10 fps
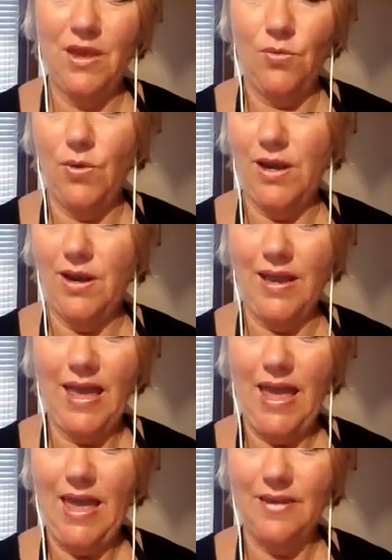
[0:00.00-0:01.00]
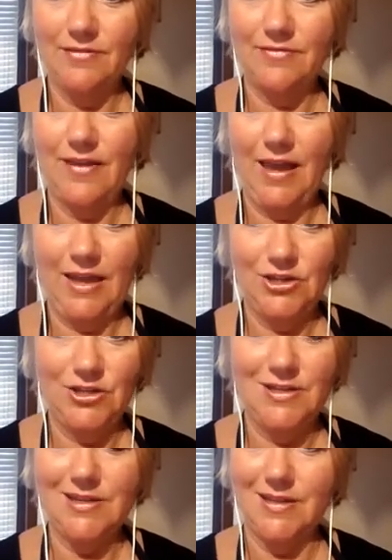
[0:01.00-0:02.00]
when I have
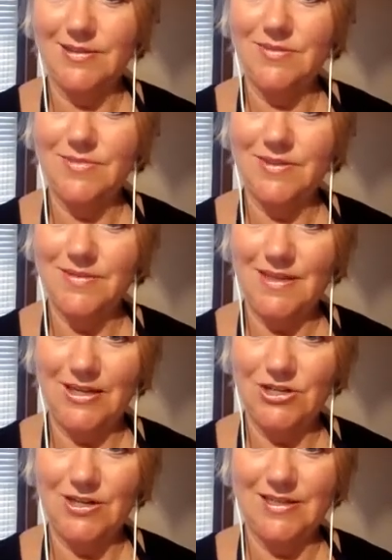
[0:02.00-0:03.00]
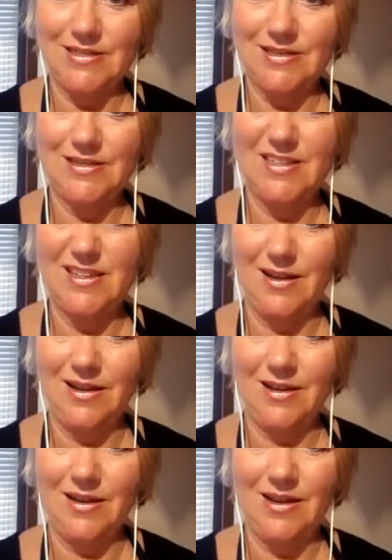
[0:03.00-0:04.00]
actually done some sensationalist
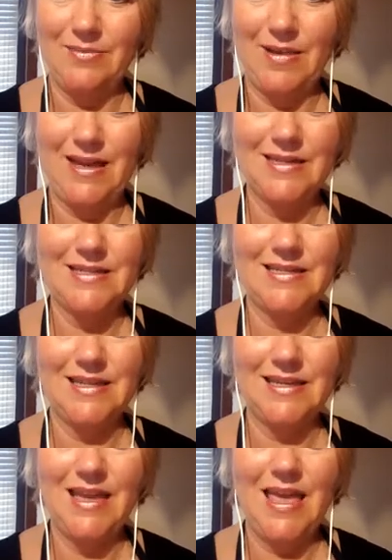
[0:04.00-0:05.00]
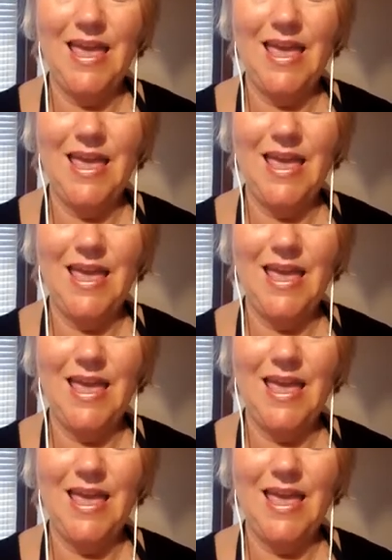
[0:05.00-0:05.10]
style kind of marketing,